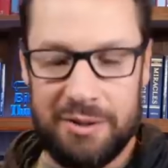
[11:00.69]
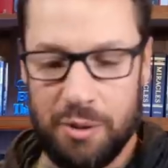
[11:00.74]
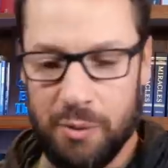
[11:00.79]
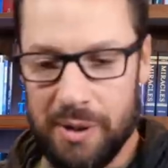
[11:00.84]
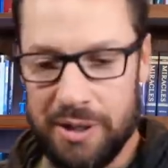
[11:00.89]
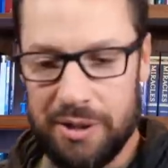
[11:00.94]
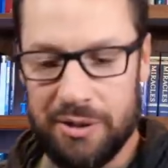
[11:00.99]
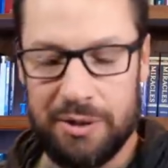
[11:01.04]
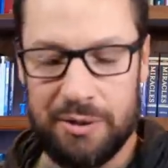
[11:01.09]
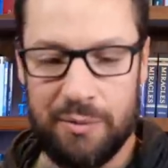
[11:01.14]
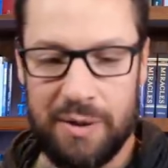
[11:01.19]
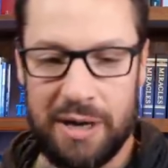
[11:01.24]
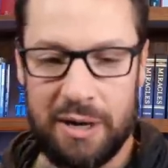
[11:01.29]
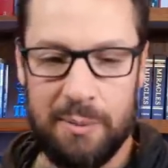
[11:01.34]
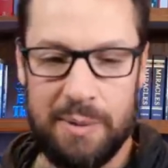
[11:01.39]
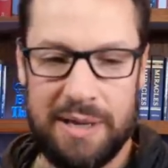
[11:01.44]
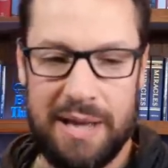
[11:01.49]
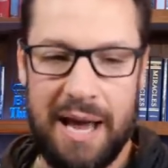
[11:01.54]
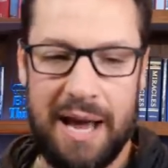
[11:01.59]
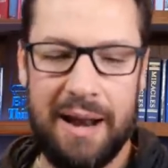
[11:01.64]
a new one. You could
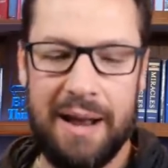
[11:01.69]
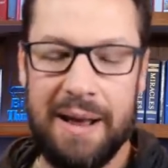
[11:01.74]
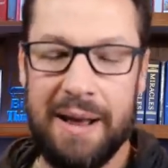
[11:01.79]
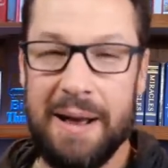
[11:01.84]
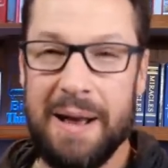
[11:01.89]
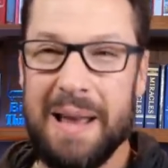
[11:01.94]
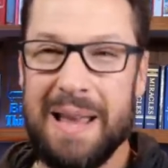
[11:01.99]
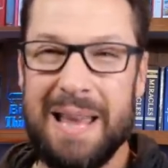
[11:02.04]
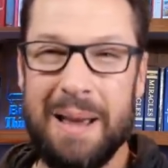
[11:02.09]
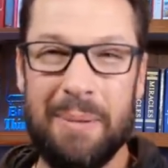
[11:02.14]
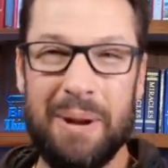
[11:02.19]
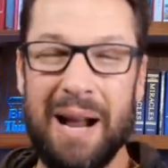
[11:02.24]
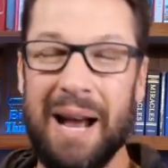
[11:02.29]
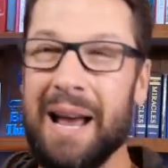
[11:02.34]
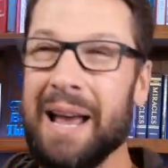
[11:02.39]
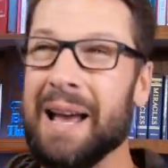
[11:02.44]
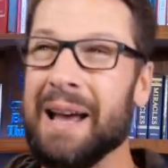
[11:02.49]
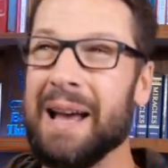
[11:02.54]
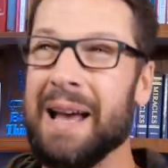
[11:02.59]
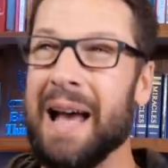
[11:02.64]
recommend that. Yeah, but
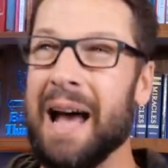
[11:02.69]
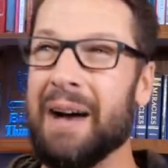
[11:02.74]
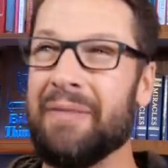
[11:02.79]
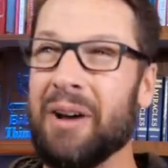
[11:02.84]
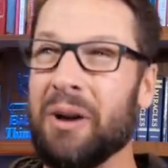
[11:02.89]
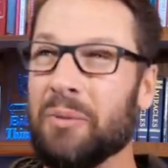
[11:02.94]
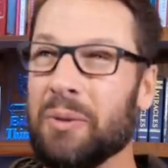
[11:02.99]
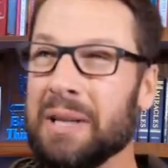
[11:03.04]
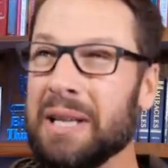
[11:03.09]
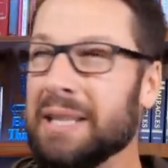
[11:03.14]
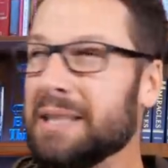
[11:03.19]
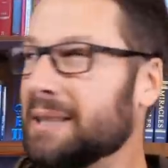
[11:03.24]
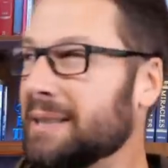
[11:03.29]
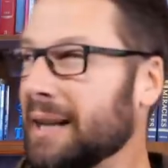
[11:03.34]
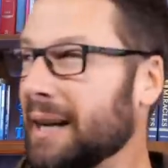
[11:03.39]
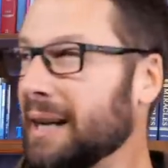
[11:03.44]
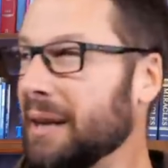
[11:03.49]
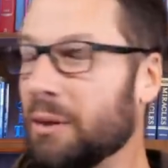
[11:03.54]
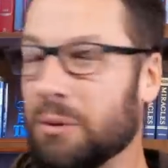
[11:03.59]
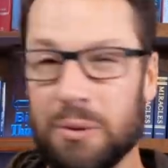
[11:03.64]
I, have I really
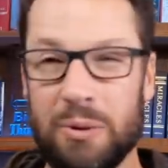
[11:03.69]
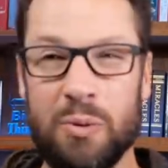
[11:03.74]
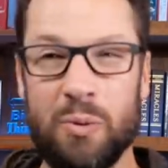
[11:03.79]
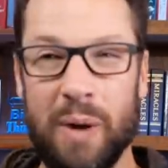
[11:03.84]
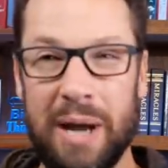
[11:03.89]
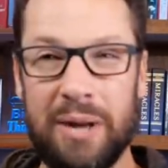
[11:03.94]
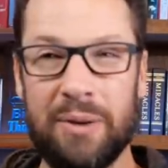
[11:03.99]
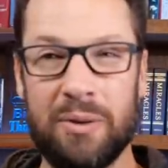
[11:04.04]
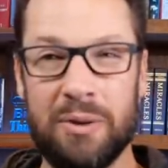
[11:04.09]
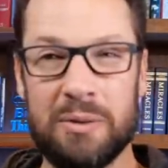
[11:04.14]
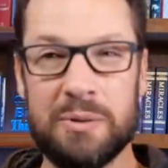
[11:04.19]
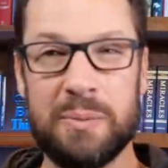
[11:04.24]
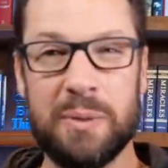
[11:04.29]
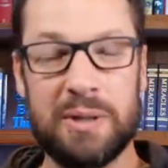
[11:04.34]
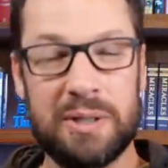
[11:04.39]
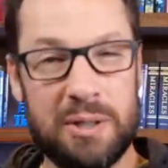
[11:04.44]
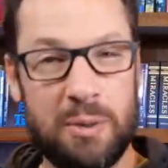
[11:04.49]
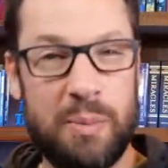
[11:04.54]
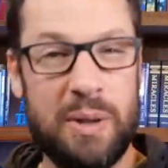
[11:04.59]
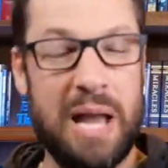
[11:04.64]
studied through Wayne Grudem's
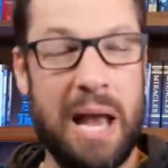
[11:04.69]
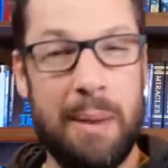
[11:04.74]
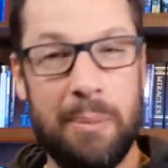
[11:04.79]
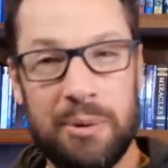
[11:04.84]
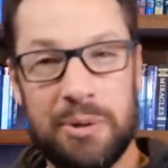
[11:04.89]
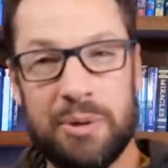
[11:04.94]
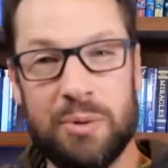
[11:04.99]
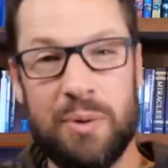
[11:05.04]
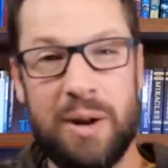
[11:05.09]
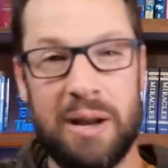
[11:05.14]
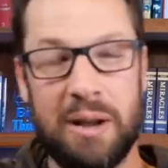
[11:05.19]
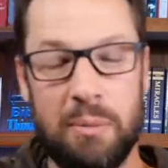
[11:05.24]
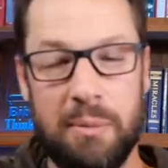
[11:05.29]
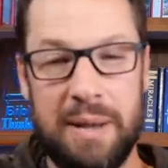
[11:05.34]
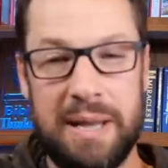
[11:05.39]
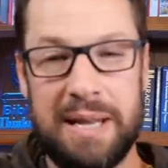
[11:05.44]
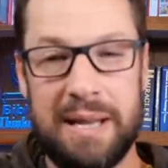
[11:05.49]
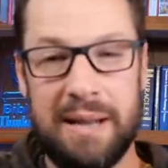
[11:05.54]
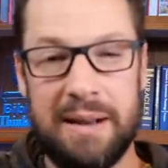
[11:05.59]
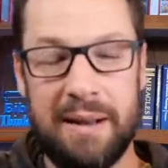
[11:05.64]
book to be able to
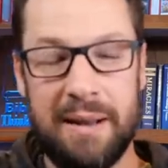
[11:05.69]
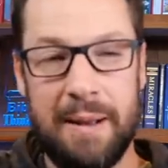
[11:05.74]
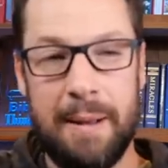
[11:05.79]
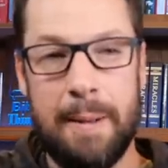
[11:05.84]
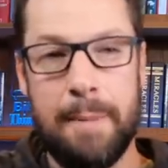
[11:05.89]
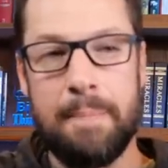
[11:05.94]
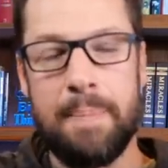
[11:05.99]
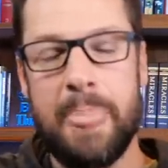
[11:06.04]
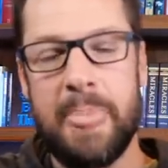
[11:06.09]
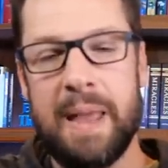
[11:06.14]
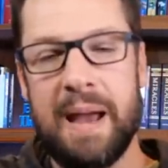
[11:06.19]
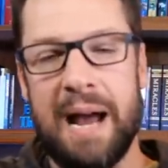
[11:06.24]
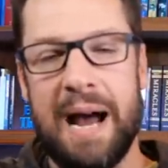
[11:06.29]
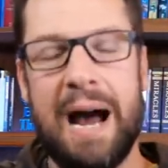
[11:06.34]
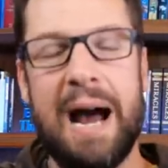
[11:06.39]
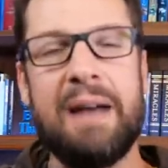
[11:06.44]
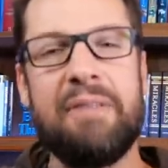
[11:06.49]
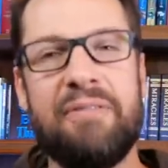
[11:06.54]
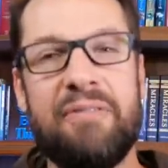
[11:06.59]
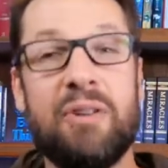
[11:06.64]
recommend it?
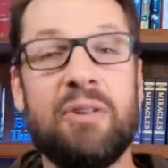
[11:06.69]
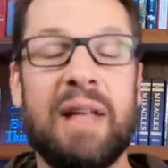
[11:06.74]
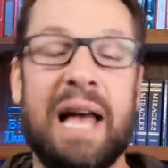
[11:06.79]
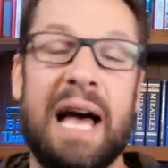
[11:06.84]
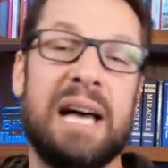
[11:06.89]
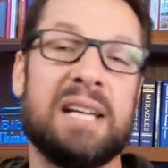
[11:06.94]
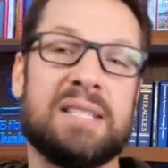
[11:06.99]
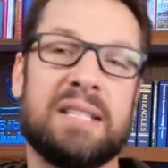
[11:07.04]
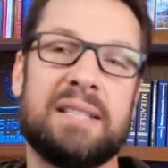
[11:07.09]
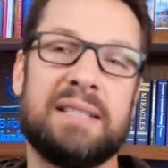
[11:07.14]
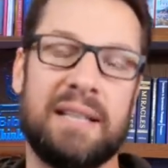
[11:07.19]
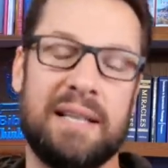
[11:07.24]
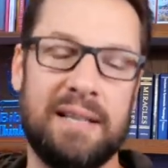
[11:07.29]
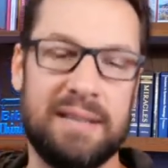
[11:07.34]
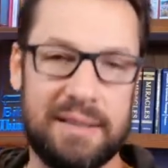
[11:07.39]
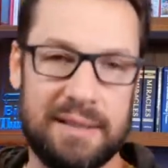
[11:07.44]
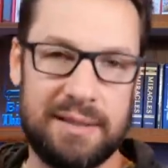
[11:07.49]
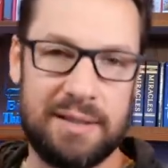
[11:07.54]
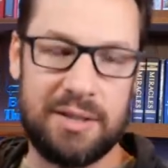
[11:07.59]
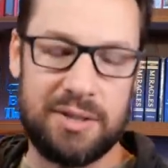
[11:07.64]
I feel
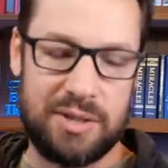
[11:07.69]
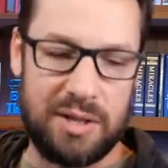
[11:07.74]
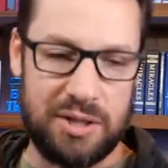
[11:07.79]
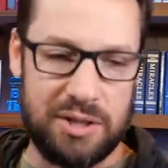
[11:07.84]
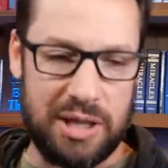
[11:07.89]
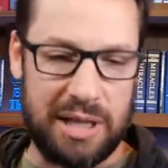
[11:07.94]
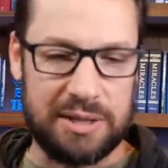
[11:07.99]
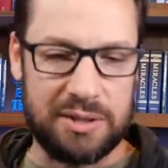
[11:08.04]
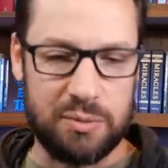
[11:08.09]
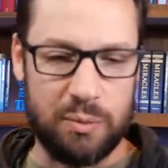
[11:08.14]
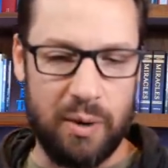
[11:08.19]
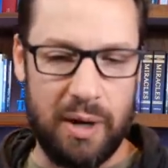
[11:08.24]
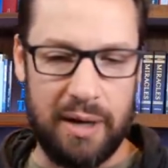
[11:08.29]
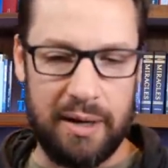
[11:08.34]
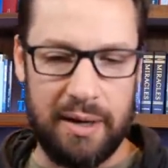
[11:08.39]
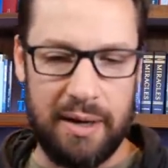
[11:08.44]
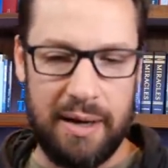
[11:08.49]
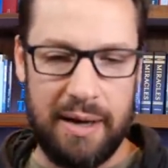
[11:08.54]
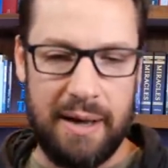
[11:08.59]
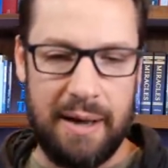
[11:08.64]
hesitant to suggest
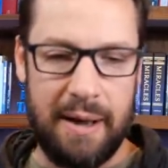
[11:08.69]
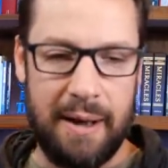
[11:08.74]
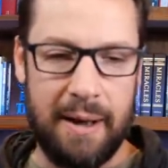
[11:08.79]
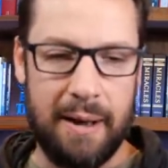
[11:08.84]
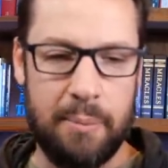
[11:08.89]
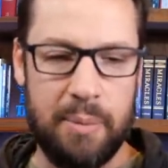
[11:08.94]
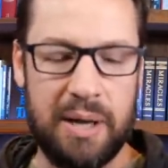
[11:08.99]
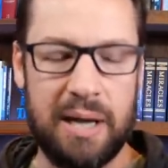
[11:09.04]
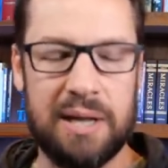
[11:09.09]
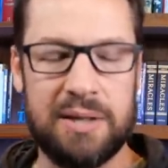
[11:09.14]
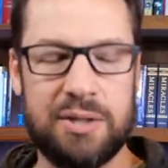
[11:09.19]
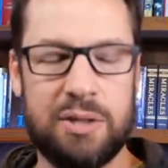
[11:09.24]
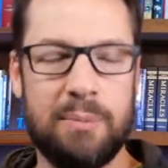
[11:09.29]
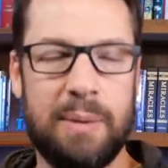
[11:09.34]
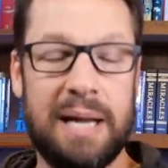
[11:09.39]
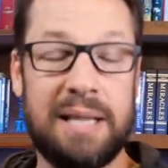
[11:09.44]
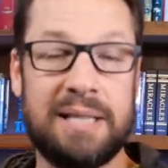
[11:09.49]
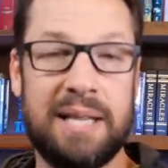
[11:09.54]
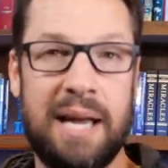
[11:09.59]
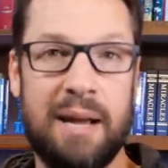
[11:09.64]
one uh, because you
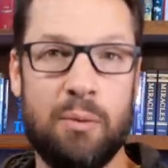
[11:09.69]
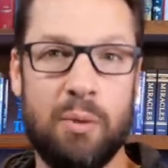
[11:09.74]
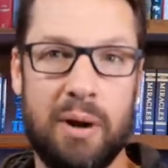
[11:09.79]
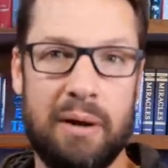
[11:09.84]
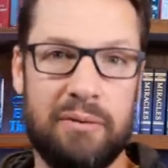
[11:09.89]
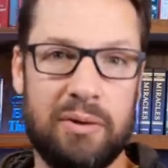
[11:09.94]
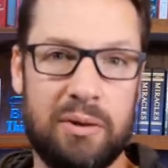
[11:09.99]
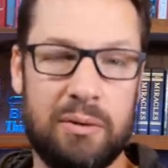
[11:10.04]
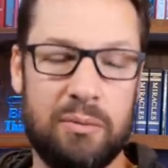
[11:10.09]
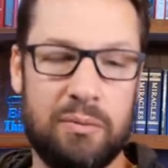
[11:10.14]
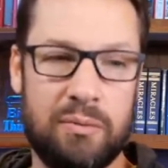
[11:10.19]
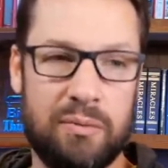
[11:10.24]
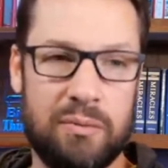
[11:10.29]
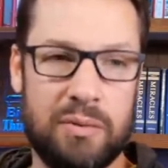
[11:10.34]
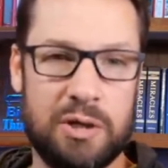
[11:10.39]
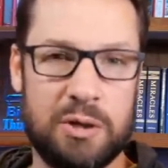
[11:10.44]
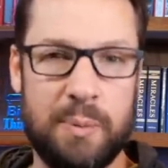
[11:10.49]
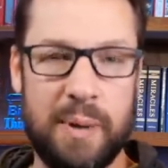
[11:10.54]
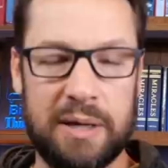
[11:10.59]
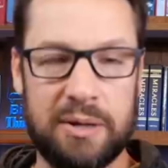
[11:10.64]
might take whatever
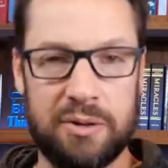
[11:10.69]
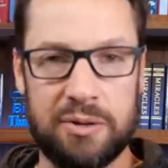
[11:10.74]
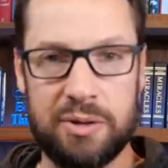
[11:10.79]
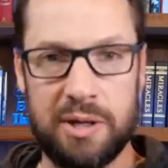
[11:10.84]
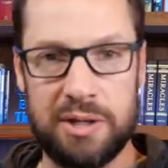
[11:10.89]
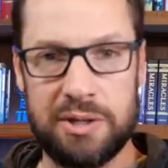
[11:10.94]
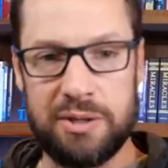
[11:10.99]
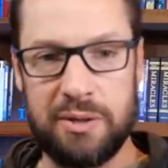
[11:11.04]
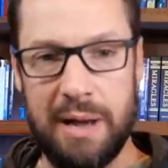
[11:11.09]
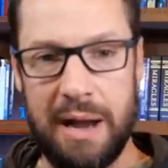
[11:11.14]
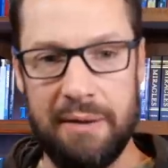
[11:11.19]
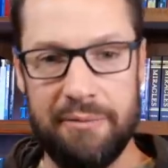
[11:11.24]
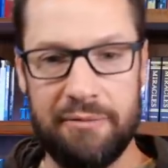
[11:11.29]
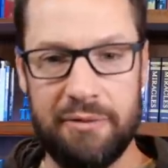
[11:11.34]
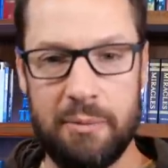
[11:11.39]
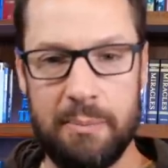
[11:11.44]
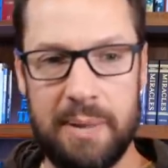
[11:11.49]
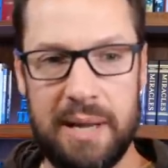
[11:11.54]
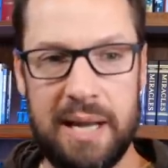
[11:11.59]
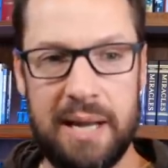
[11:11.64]
respect or trust you have
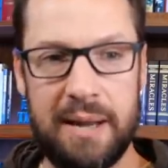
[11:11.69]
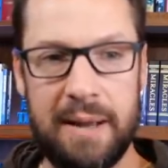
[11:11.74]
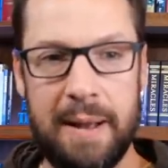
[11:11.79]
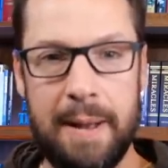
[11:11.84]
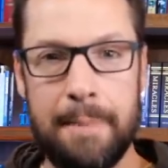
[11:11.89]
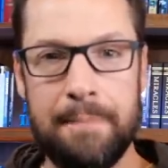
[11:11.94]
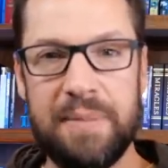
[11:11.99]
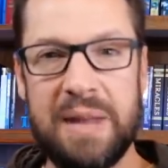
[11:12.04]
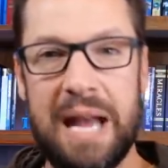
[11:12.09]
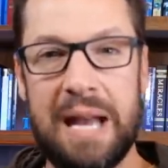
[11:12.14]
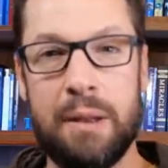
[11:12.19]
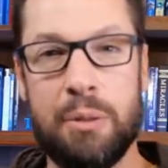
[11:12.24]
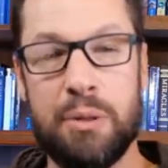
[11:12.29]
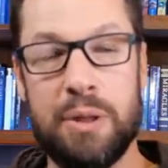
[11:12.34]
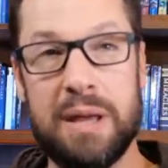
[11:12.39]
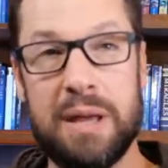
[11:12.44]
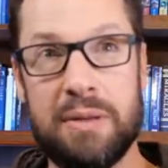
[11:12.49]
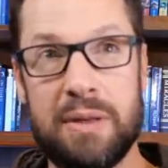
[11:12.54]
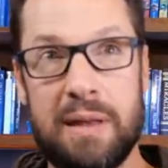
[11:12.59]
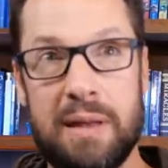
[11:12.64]
for me and
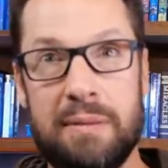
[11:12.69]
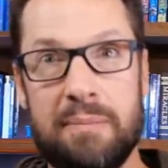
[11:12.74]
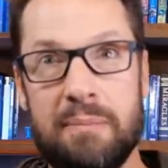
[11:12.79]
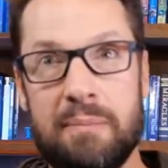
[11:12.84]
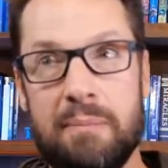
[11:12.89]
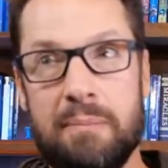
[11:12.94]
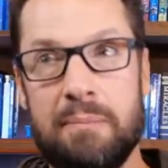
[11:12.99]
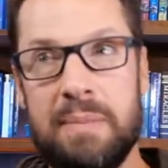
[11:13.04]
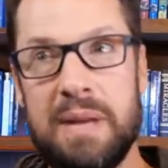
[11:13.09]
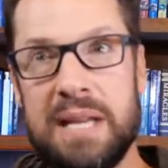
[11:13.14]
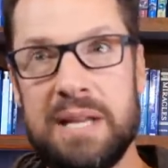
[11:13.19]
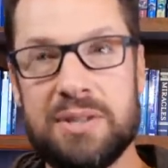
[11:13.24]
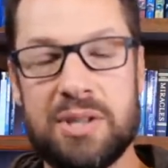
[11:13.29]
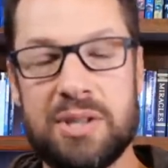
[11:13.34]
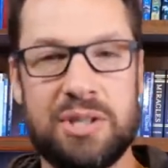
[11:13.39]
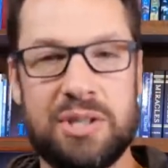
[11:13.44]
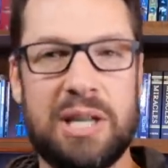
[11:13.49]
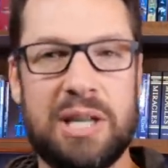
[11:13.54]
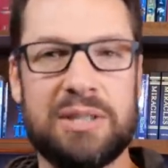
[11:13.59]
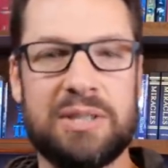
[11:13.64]
think that me
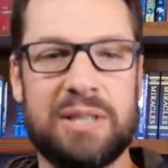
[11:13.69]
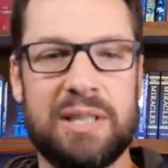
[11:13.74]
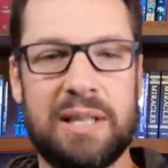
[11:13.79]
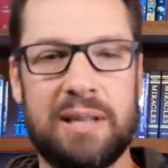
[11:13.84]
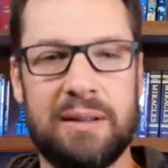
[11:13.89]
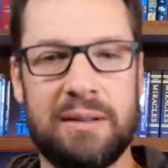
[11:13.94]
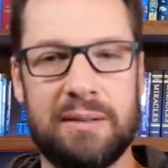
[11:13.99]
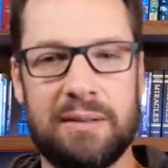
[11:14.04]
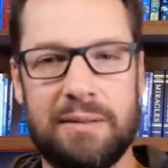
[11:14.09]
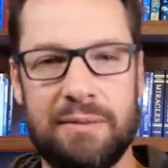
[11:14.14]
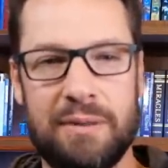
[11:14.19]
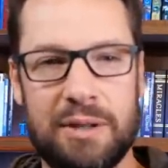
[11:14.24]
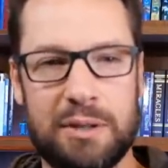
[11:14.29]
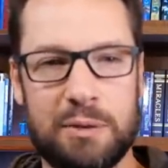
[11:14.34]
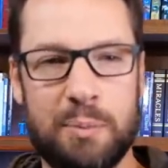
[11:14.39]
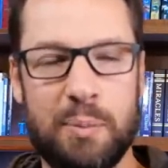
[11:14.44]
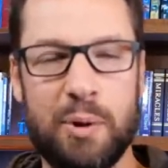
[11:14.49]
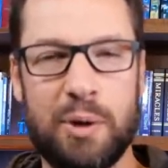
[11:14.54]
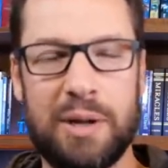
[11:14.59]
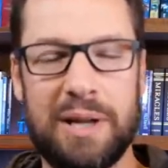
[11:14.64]
suggesting
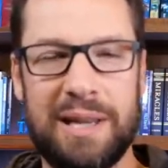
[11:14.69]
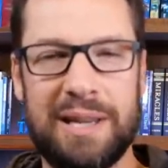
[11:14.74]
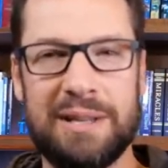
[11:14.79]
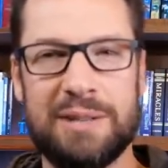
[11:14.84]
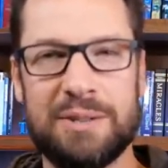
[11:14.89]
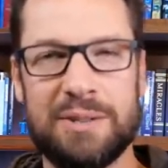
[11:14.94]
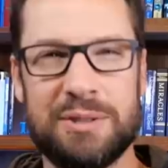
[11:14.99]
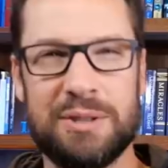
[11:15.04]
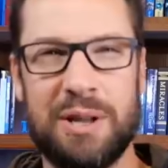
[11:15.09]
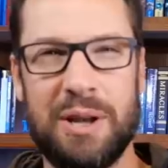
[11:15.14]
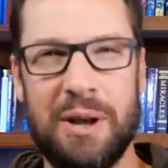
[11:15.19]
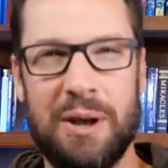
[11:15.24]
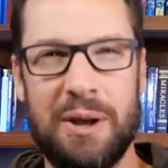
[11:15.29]
this book is